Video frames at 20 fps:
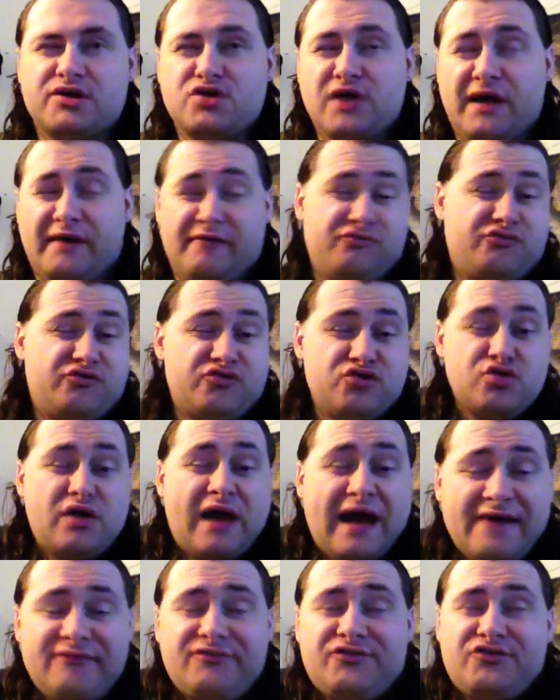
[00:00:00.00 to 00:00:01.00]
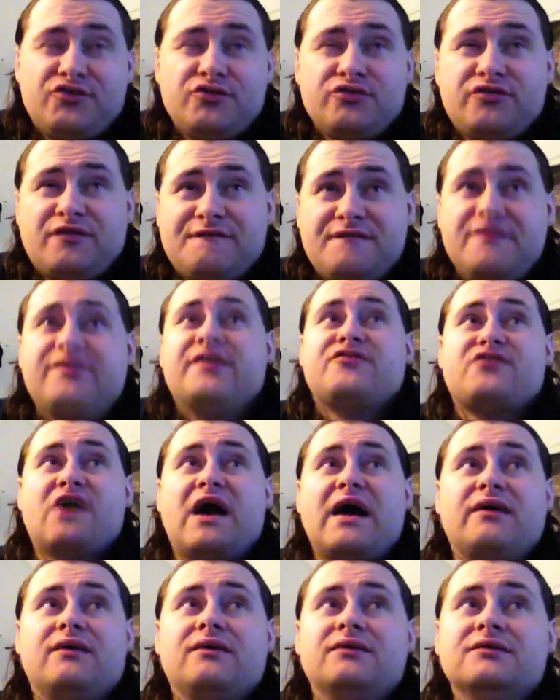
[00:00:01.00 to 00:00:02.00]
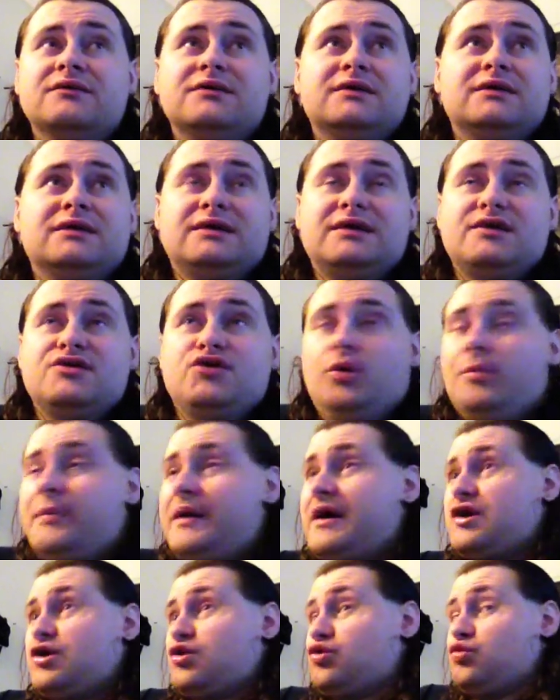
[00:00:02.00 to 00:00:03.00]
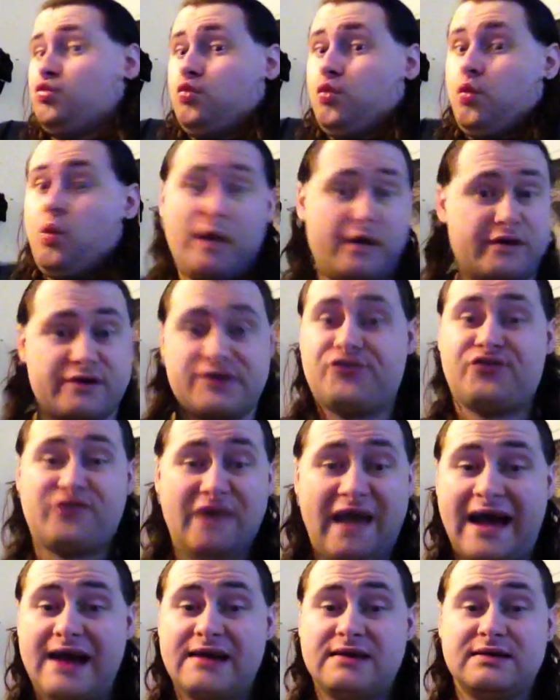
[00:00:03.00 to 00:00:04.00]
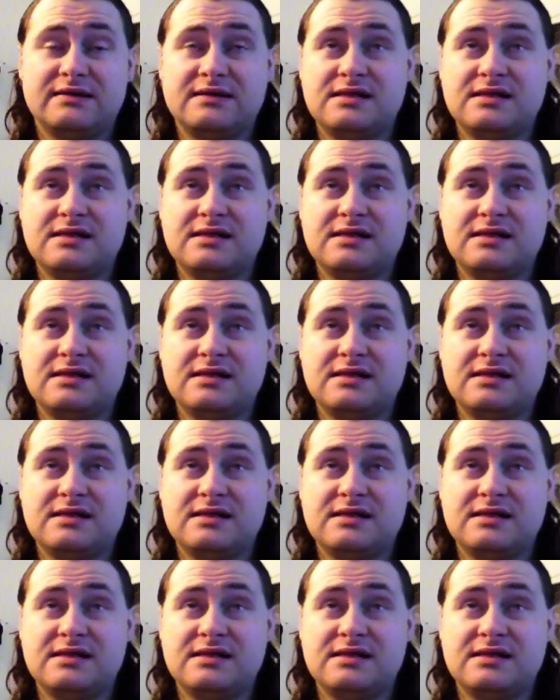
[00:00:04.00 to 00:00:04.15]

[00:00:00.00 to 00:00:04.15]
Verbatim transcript: You have you have to defend the title, no matter where it's at.